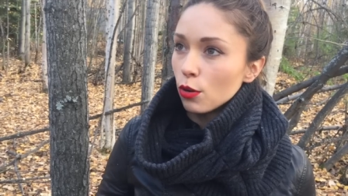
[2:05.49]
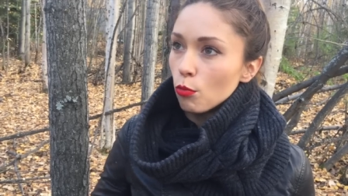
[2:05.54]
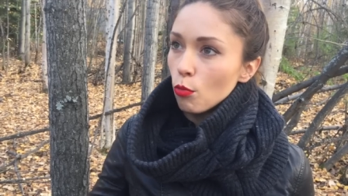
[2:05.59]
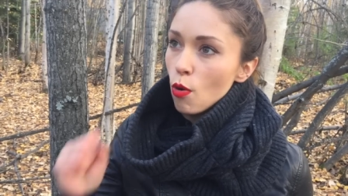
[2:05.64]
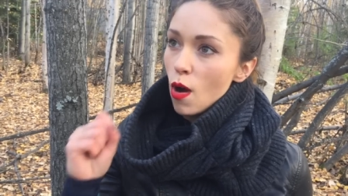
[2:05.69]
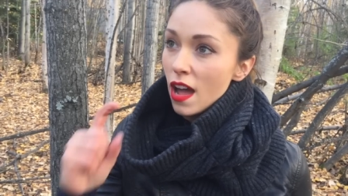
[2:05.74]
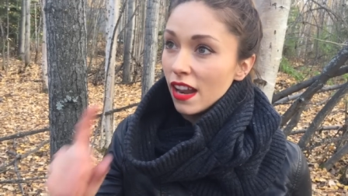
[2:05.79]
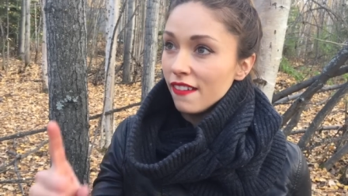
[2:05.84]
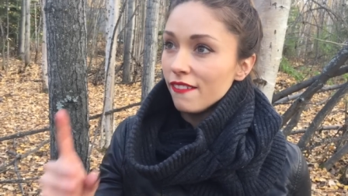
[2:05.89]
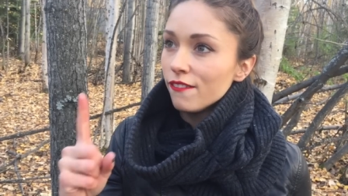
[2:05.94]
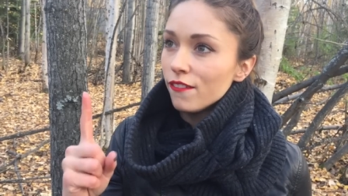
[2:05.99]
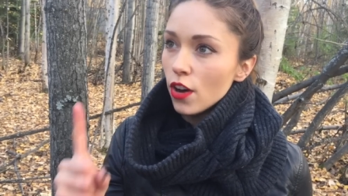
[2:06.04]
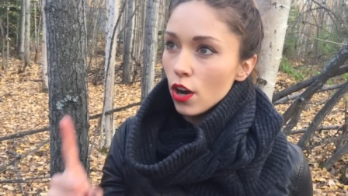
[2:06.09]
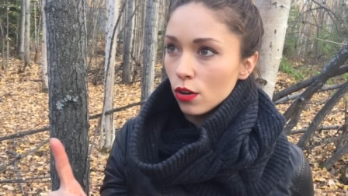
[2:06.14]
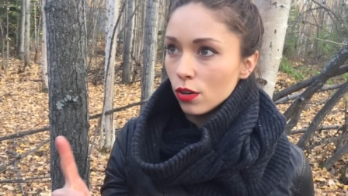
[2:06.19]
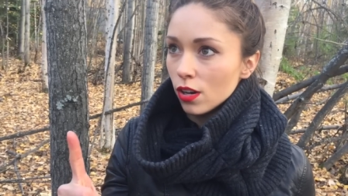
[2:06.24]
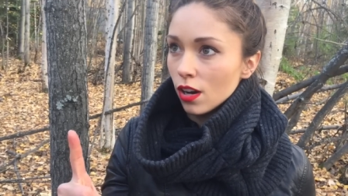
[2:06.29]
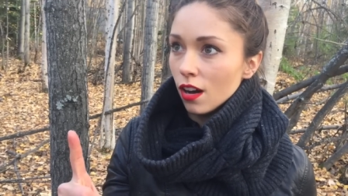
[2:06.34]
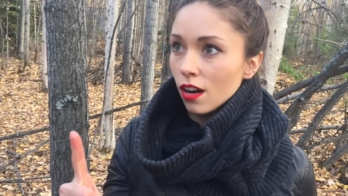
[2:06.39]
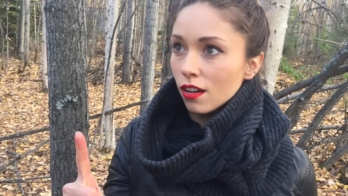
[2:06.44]
our one
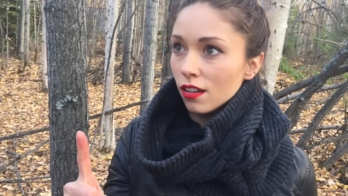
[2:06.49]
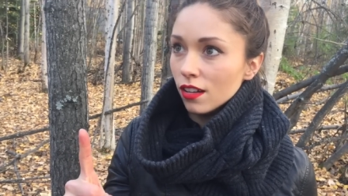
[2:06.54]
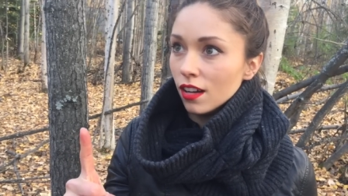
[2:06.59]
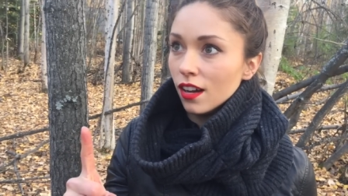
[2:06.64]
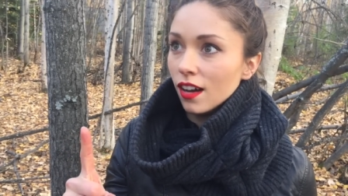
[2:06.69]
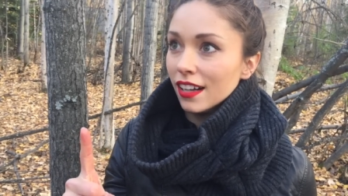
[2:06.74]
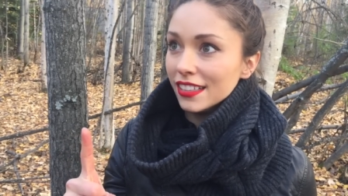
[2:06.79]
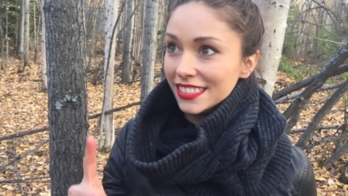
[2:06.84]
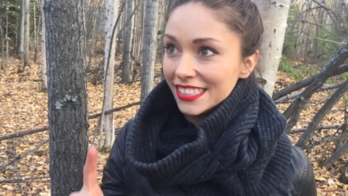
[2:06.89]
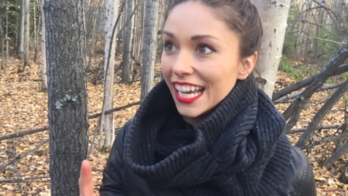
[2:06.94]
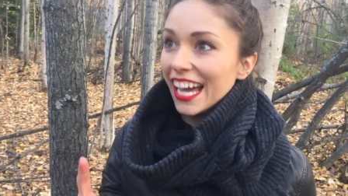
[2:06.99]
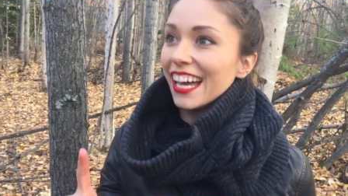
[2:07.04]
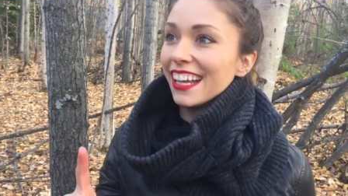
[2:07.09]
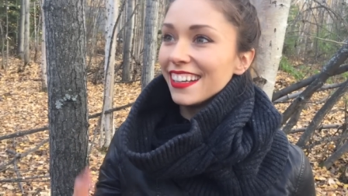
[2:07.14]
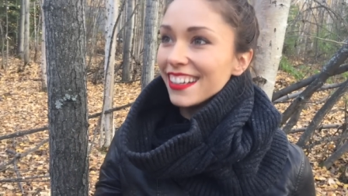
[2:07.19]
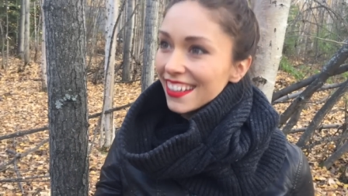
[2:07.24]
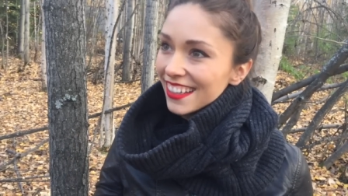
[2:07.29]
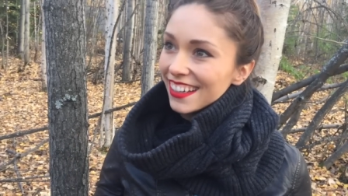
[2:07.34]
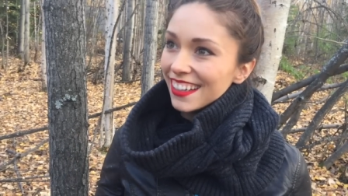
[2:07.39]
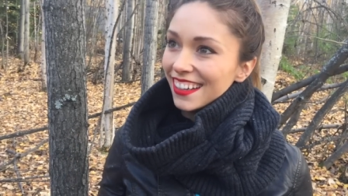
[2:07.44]
phone call on dad.